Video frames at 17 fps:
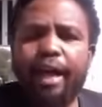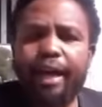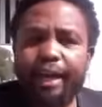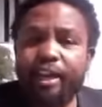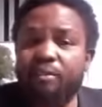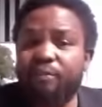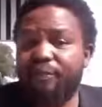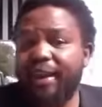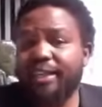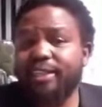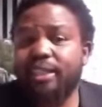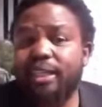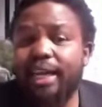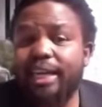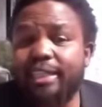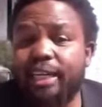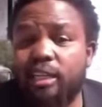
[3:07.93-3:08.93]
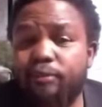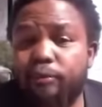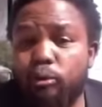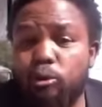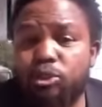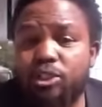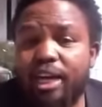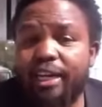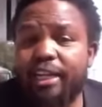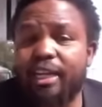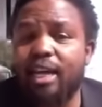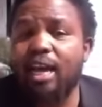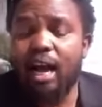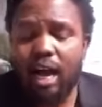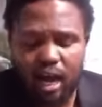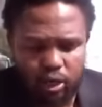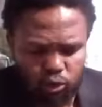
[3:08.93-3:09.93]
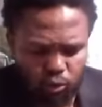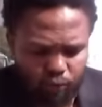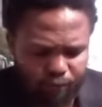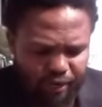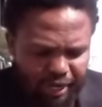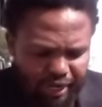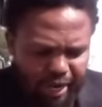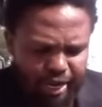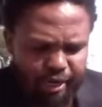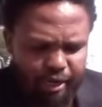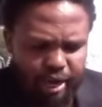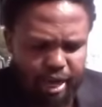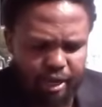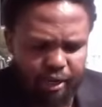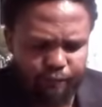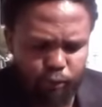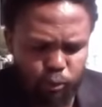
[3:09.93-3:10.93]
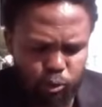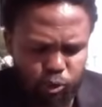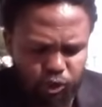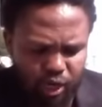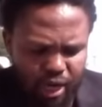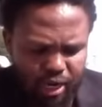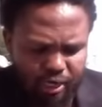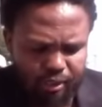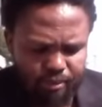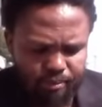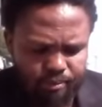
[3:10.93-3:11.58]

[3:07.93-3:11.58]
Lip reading: in fact create a revolutionary out of a non-revolutionary.